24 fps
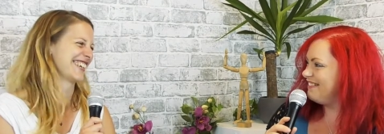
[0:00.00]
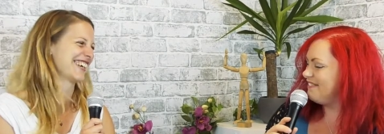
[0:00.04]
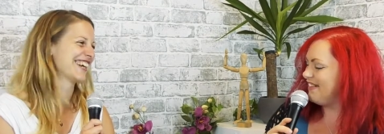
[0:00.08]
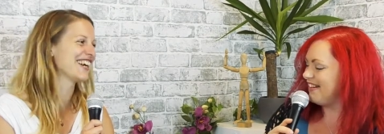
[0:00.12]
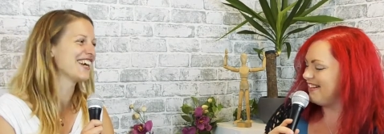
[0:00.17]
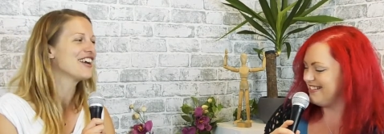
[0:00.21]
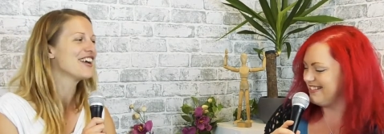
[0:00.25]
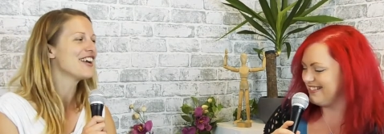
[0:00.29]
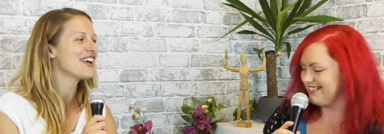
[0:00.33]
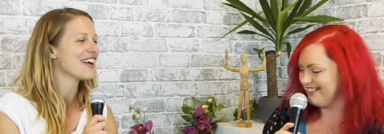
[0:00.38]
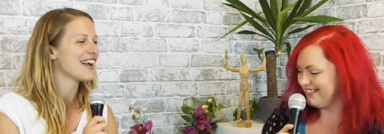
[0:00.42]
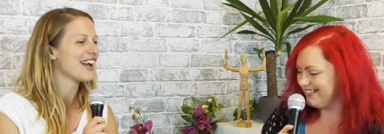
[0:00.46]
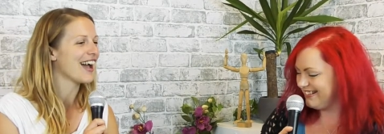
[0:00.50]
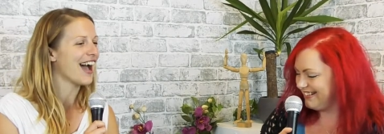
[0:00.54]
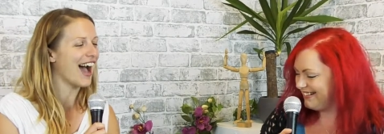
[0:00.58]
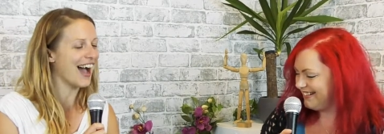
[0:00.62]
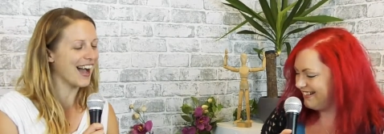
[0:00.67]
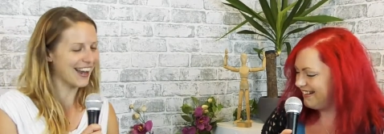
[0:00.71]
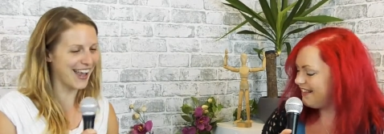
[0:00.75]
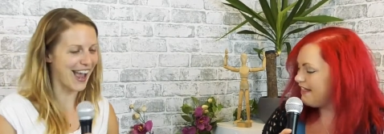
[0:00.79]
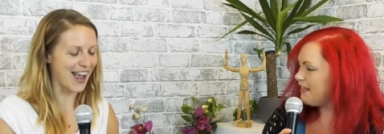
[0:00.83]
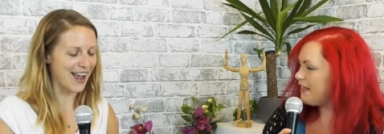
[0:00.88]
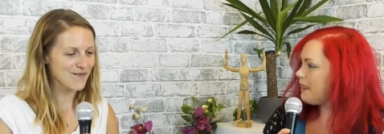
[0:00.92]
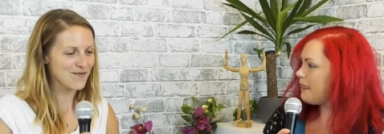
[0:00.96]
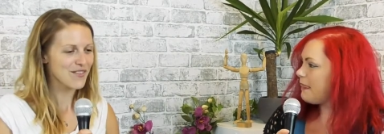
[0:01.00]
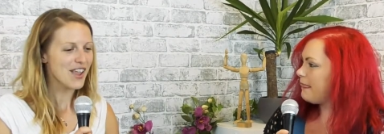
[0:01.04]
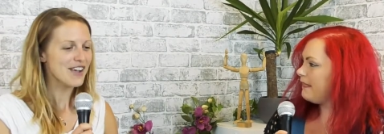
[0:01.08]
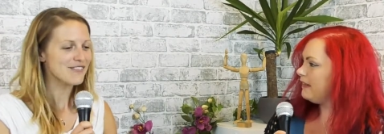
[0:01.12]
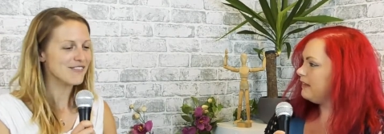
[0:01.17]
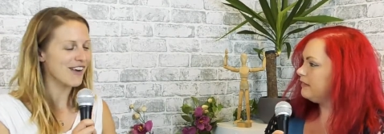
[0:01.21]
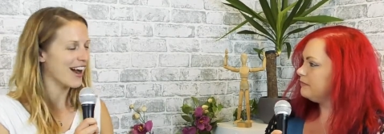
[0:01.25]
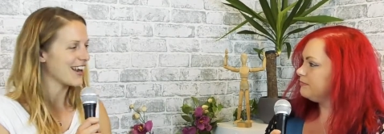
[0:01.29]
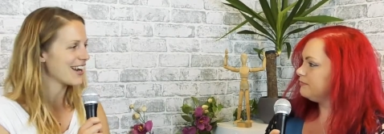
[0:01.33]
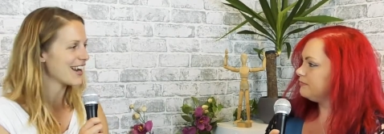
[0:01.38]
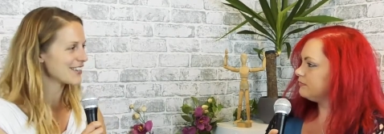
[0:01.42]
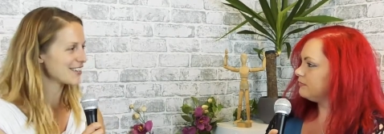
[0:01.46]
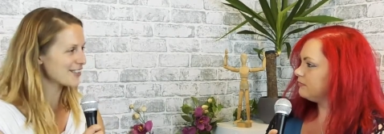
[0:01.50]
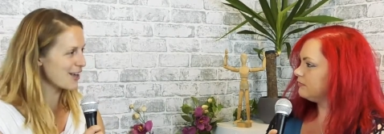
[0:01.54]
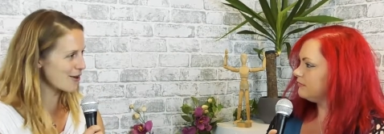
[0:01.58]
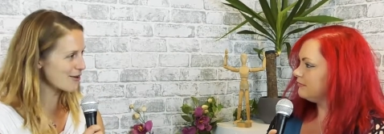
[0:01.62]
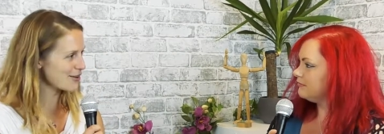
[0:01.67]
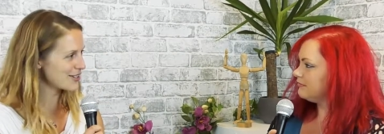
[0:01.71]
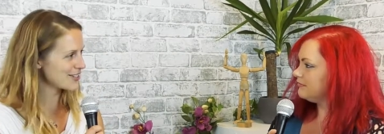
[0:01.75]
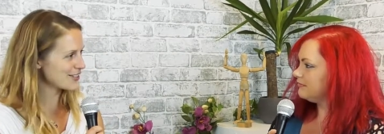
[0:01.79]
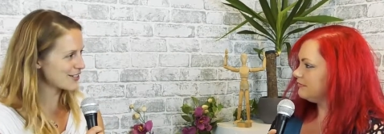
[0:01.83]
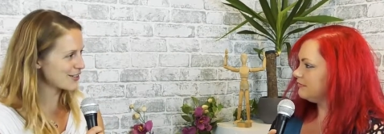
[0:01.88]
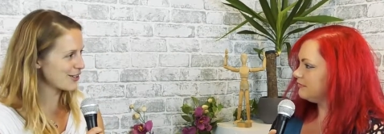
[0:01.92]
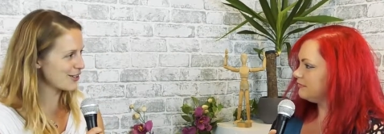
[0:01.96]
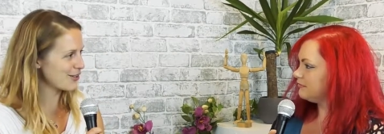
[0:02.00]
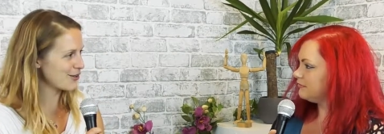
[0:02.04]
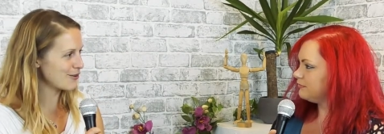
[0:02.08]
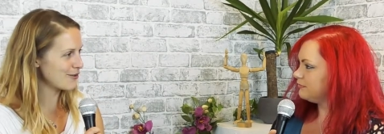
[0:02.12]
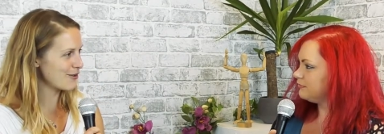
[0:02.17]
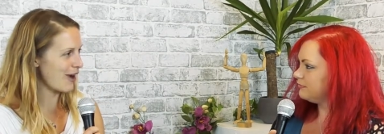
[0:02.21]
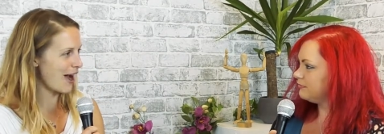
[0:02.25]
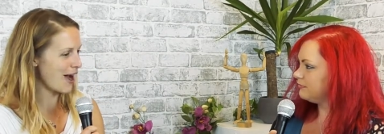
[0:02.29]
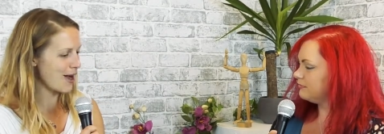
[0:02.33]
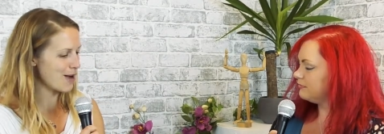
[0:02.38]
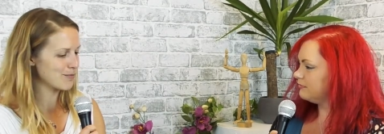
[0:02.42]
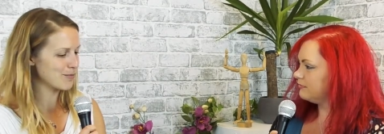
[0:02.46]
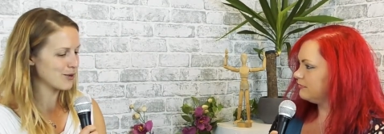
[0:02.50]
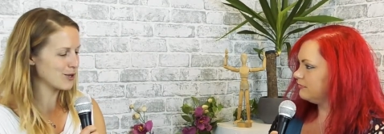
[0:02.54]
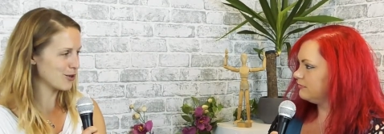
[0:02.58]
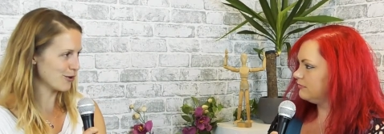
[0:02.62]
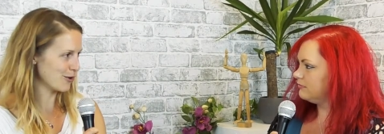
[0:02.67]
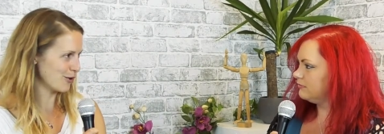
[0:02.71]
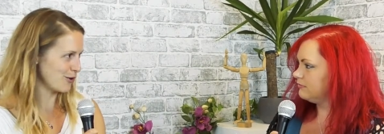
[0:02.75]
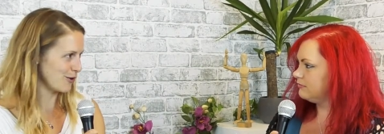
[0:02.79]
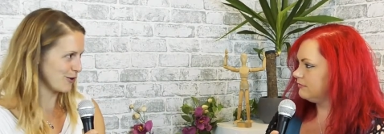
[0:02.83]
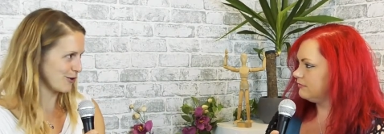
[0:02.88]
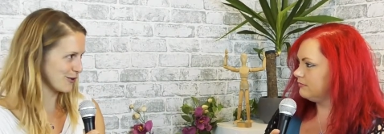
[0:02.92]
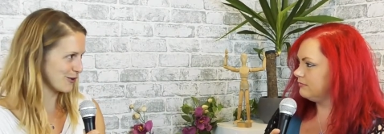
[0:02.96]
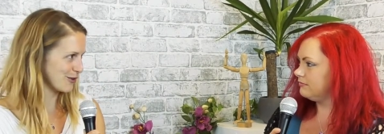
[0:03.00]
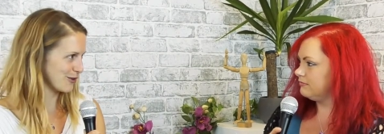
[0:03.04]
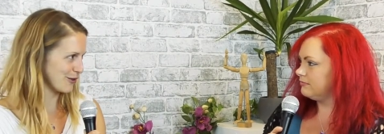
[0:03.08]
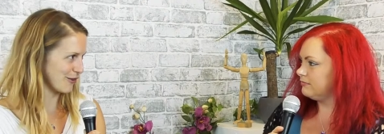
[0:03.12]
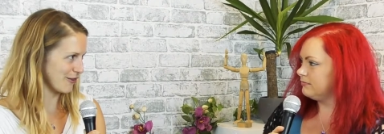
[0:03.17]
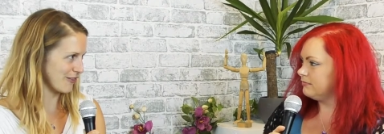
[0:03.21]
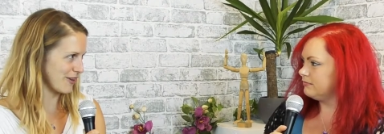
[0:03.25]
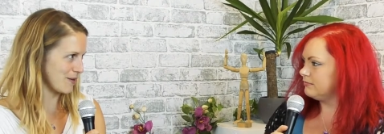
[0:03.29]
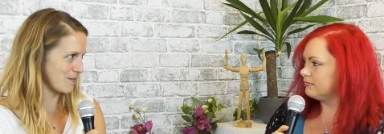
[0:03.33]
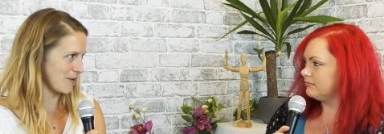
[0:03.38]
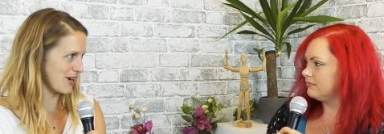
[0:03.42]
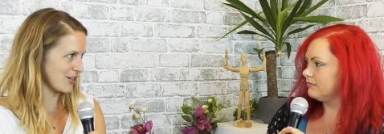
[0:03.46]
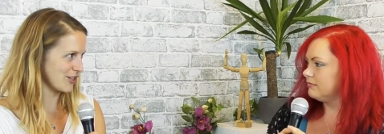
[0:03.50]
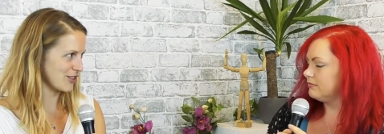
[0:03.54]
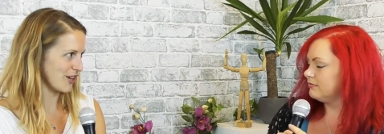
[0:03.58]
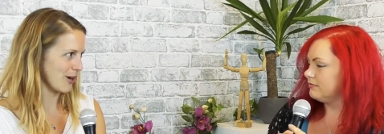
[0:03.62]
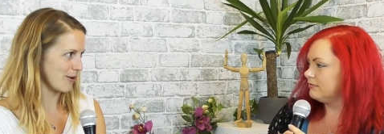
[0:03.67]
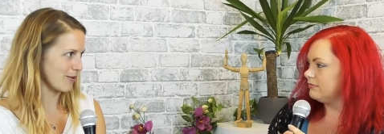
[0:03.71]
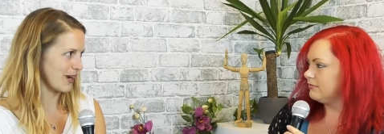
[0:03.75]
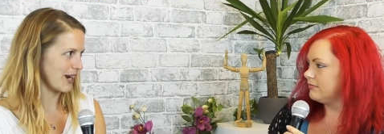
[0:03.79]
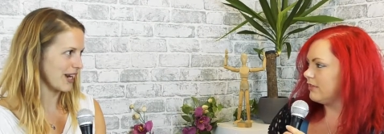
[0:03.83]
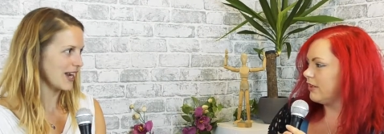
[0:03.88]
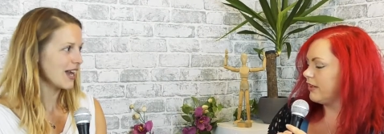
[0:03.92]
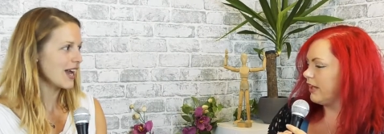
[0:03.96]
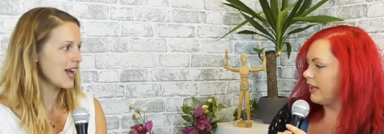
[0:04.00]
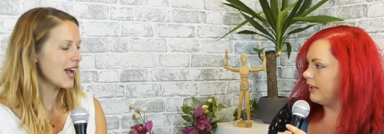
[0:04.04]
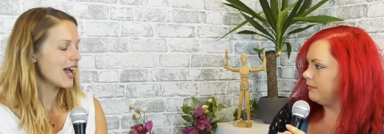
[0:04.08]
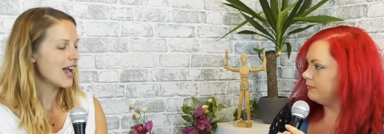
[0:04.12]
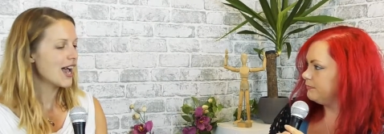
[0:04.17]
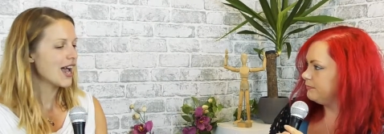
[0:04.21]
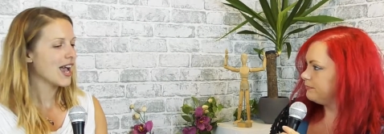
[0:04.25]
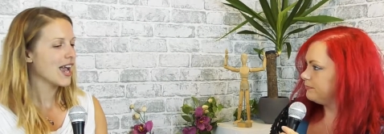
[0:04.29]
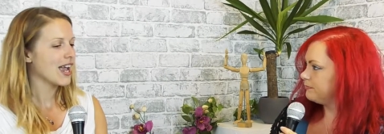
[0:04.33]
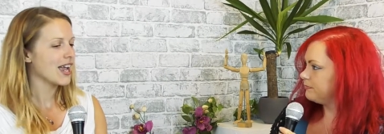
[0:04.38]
Speaker 1: Amazing. okay, right, let's go into um, your story a bit, shall we? Okay.